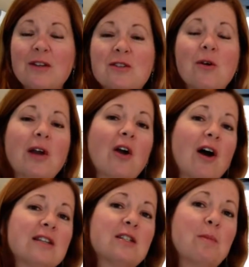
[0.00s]
So it
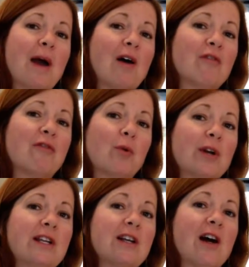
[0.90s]
cost about
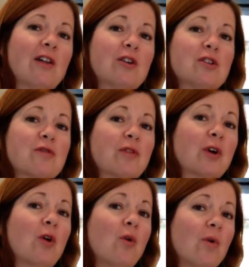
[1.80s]
$40 for
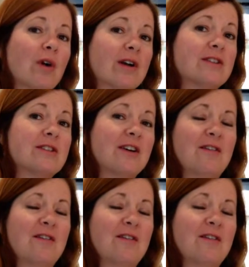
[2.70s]
a quart